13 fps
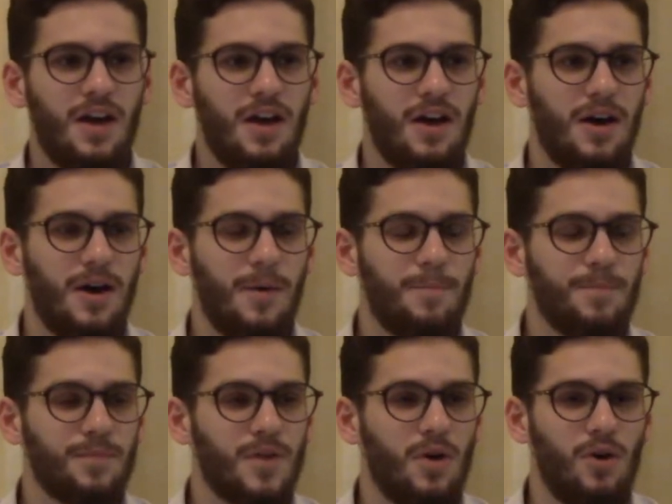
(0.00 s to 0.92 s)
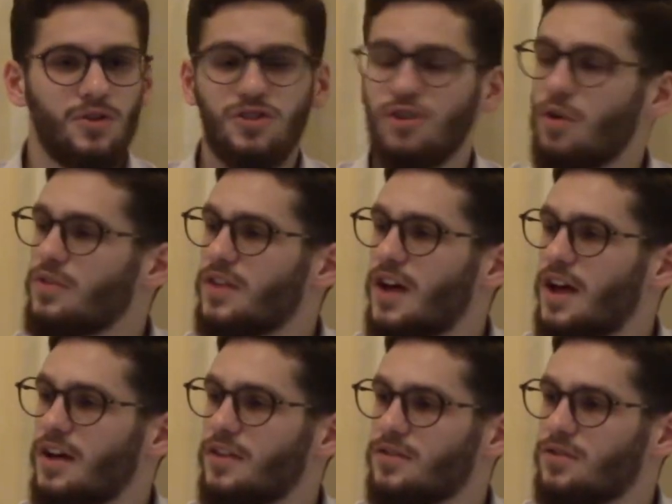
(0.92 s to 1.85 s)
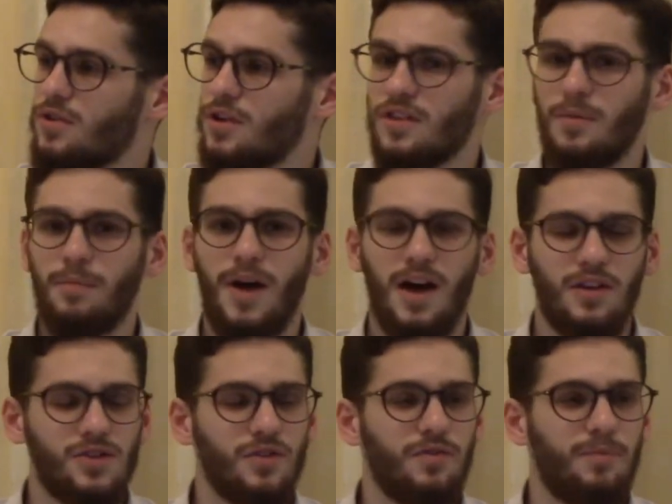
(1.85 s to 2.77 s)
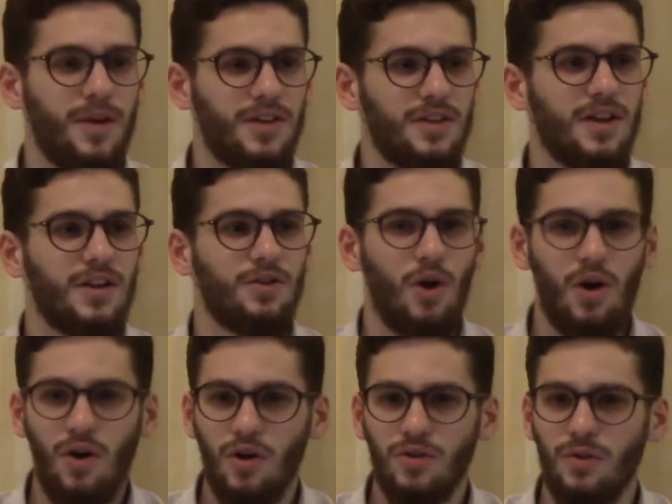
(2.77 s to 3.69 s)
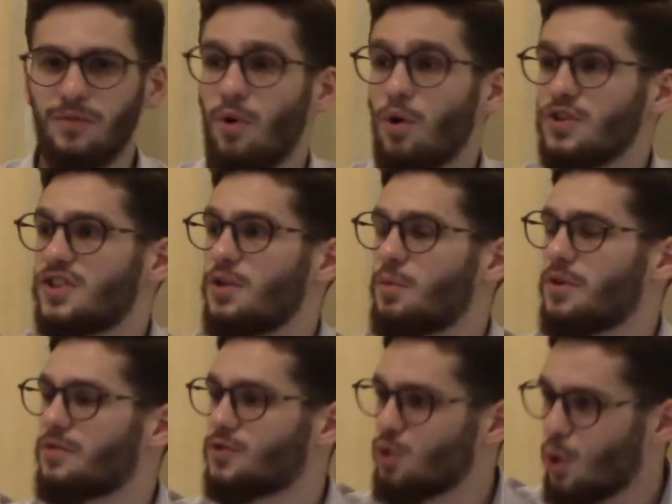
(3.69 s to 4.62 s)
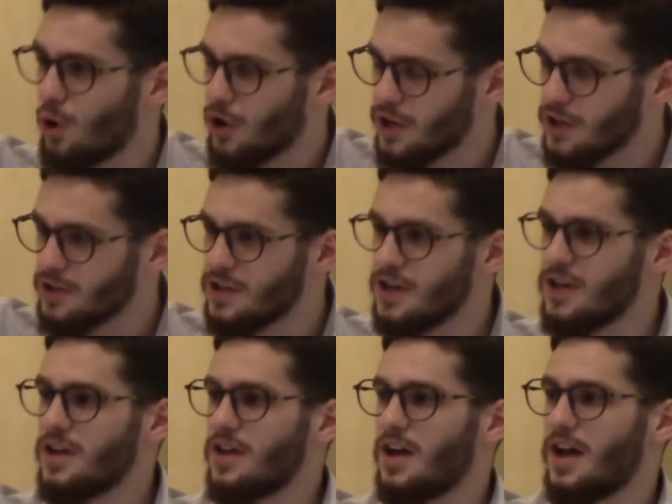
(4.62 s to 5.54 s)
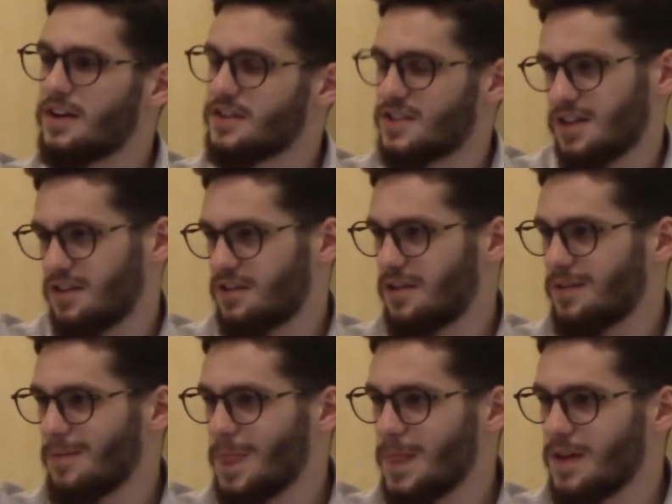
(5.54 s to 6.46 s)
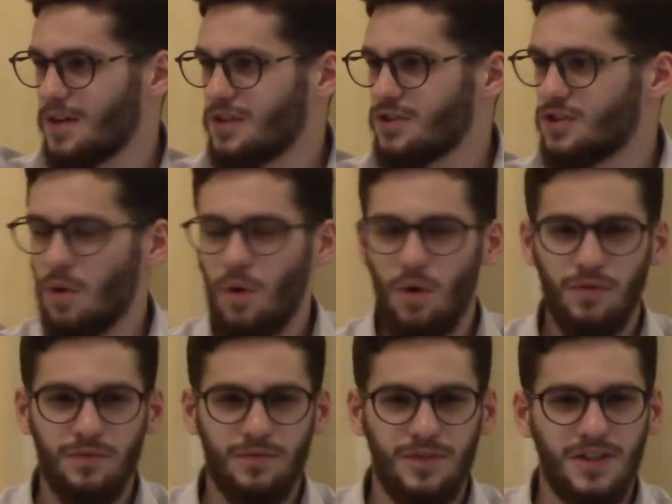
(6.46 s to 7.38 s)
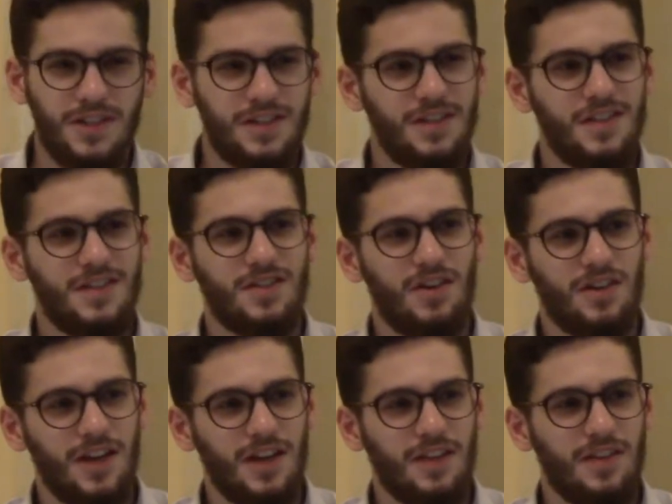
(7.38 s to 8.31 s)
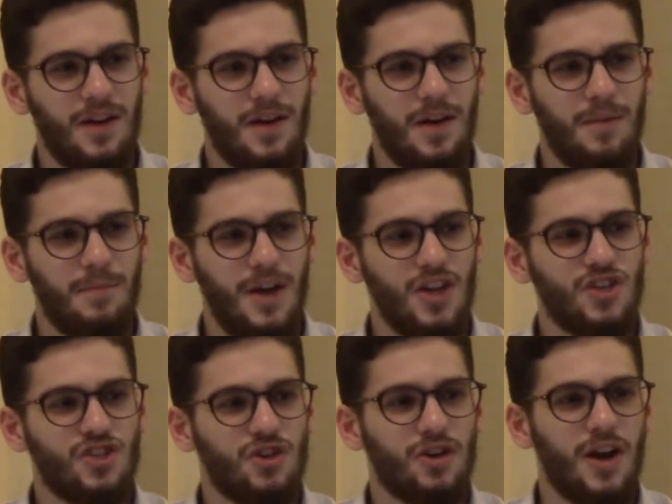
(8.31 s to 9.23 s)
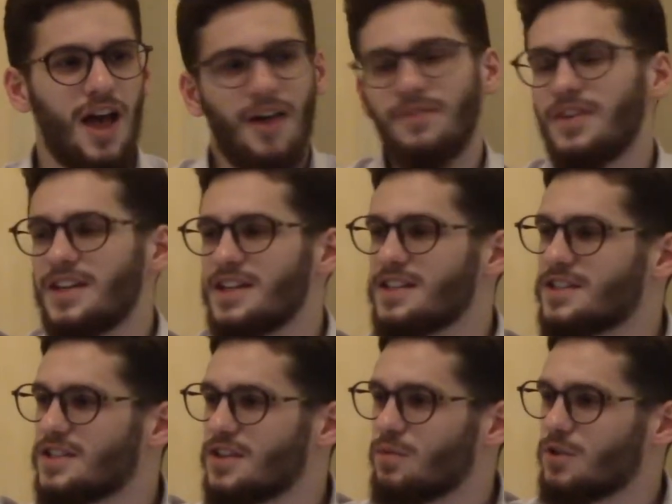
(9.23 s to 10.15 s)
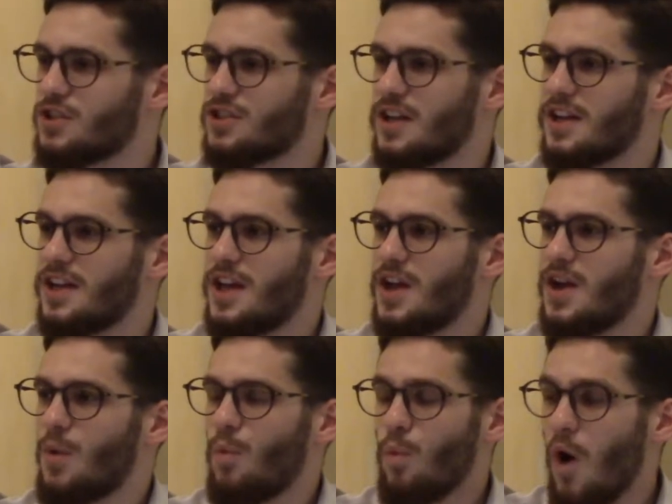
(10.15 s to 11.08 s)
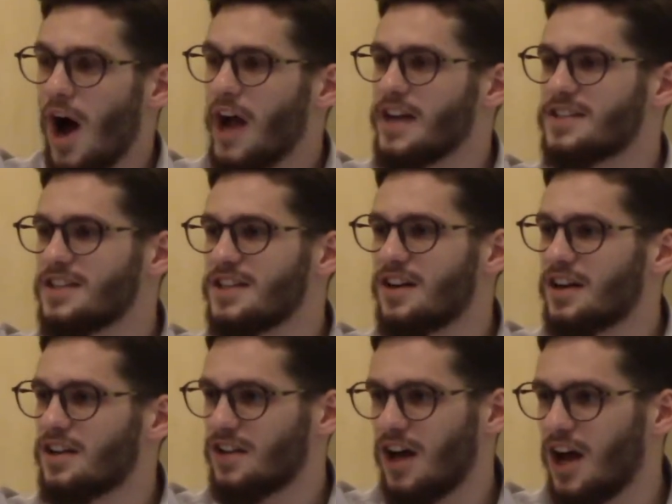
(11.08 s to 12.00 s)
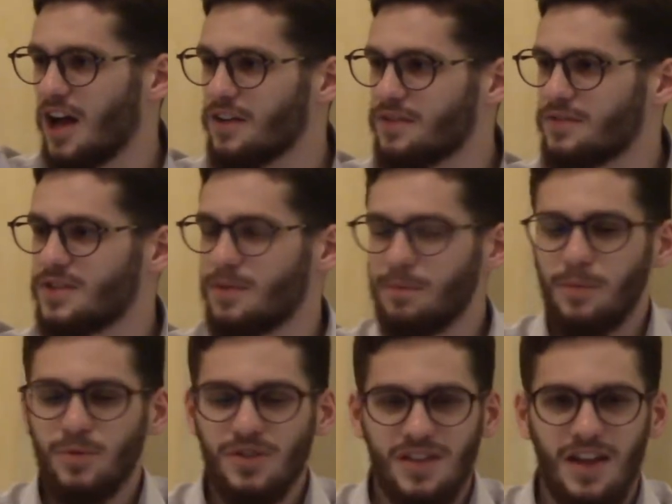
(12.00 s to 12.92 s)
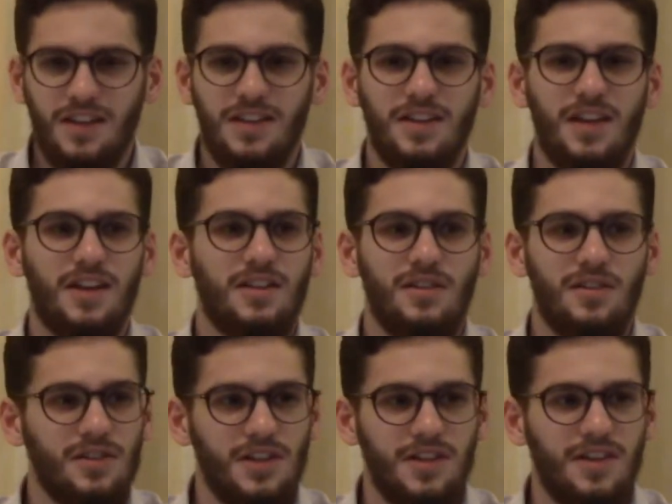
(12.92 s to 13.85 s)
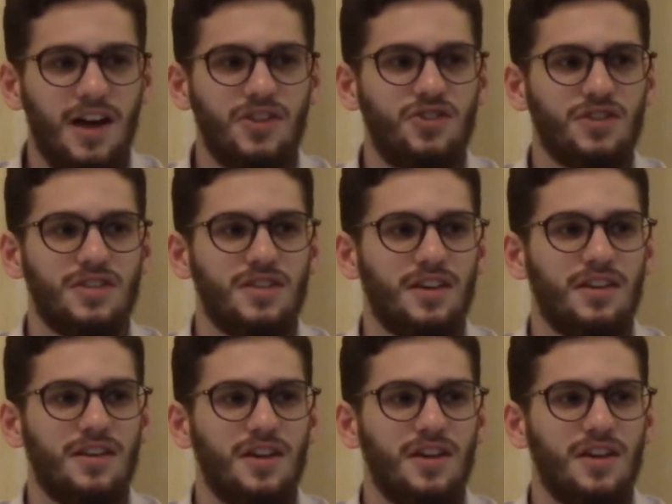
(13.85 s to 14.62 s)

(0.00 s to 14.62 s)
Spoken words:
Also that during the battles of Badr and Uhud, of course, he would have joined, and etc. So these are like the major evidence in which, like, why is he not alive? Some people said he like literally died just like